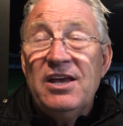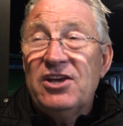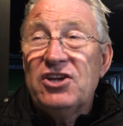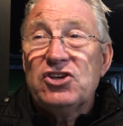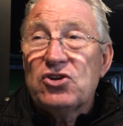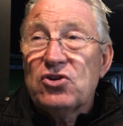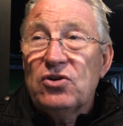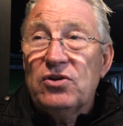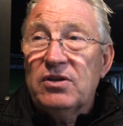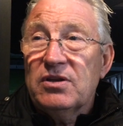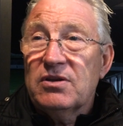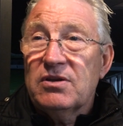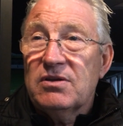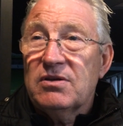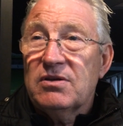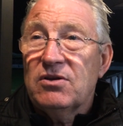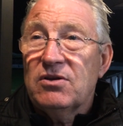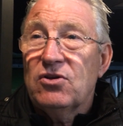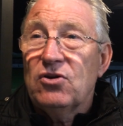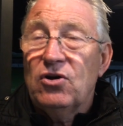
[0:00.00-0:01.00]
He's got
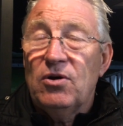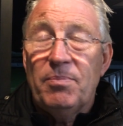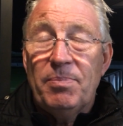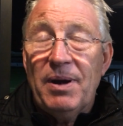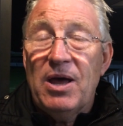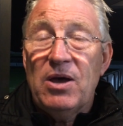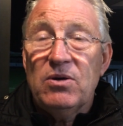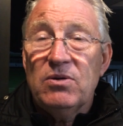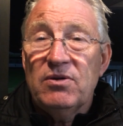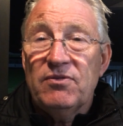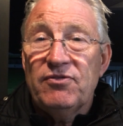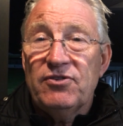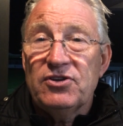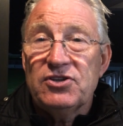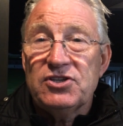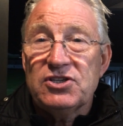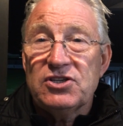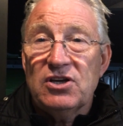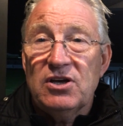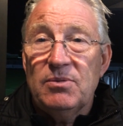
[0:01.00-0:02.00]
a blow the
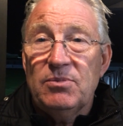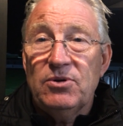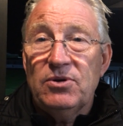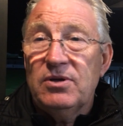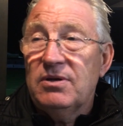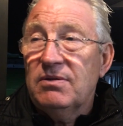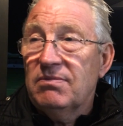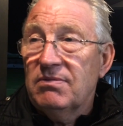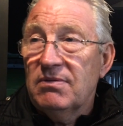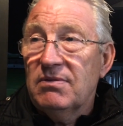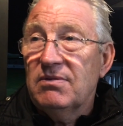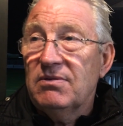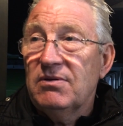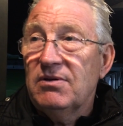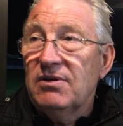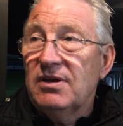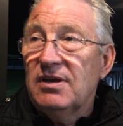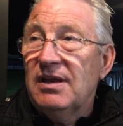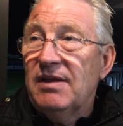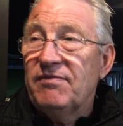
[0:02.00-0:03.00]
first time on an
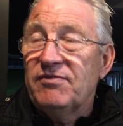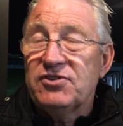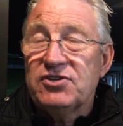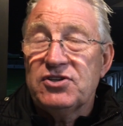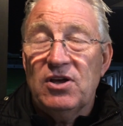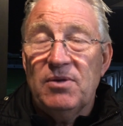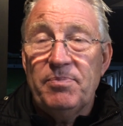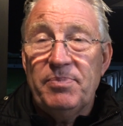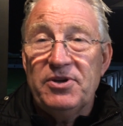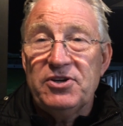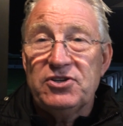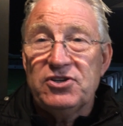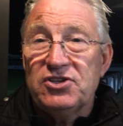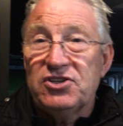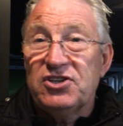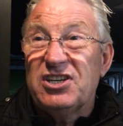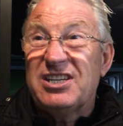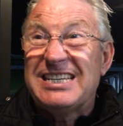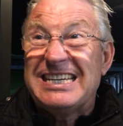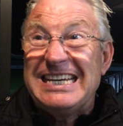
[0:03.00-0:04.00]
11-side pitch
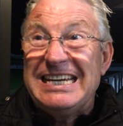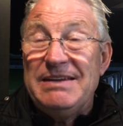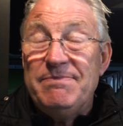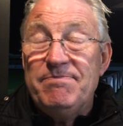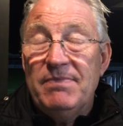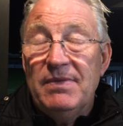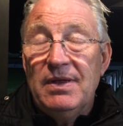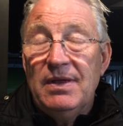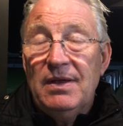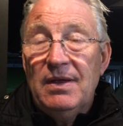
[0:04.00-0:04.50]
as a team.